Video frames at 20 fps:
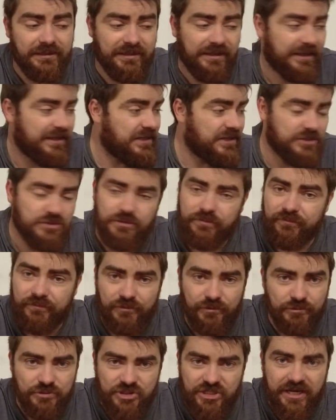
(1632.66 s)
Heater's on
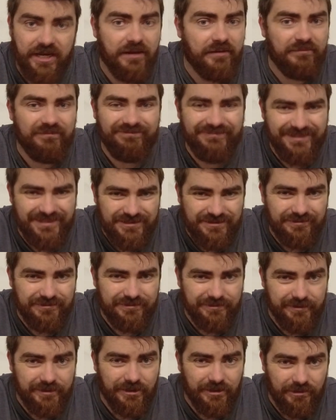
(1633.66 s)
full chat. It's not
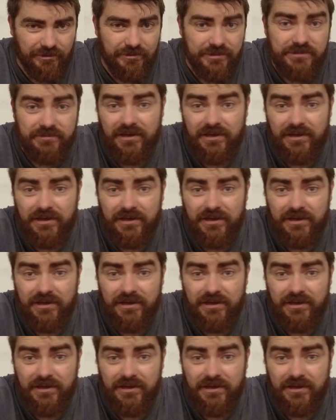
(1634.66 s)
doing a huge